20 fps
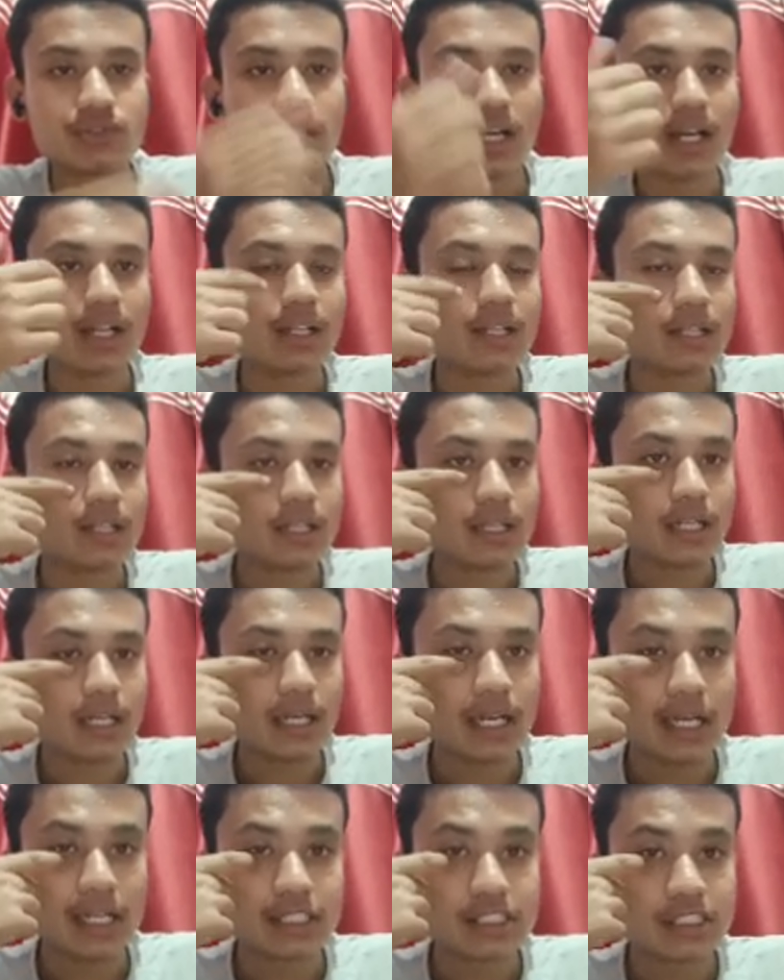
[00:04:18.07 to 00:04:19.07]
and
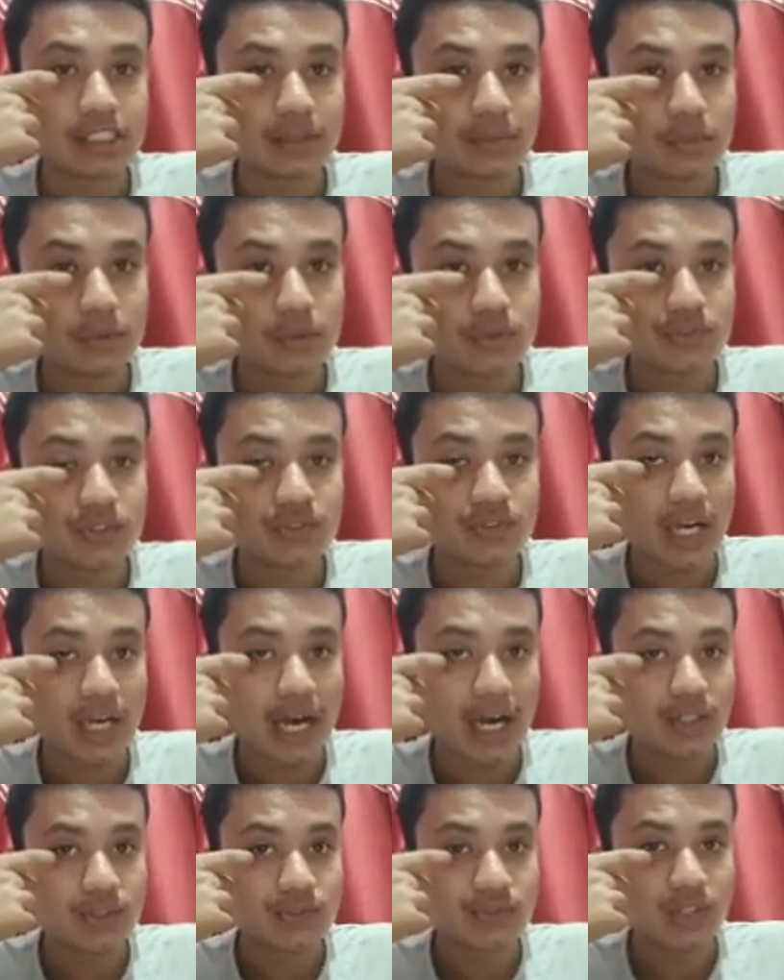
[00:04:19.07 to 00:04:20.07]
each muses
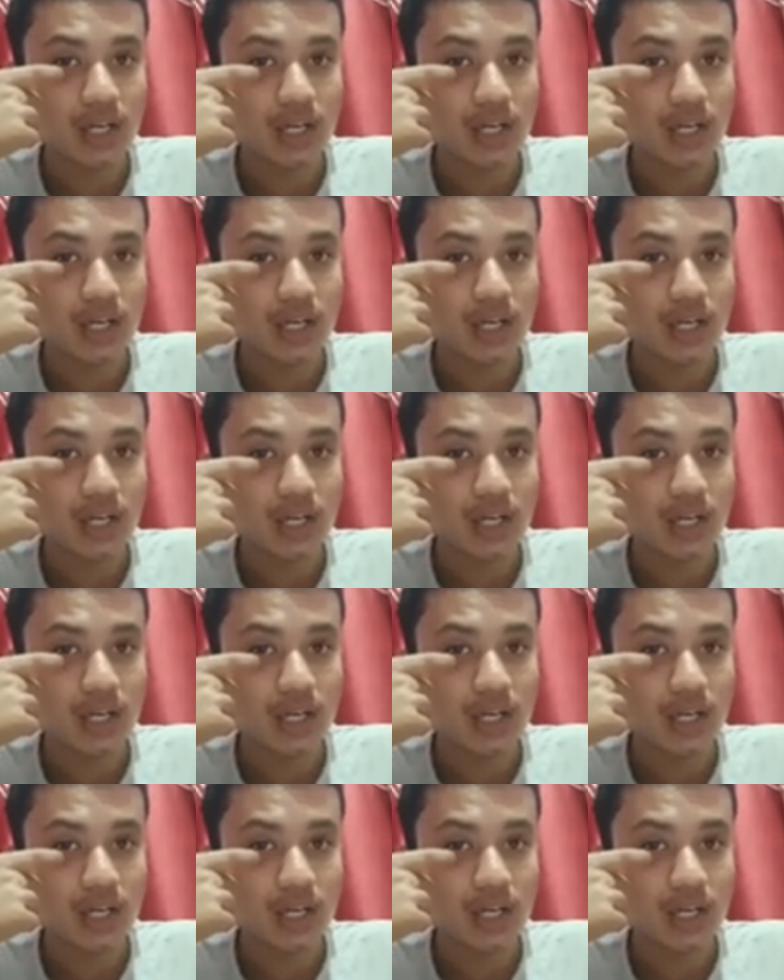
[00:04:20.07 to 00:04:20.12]
has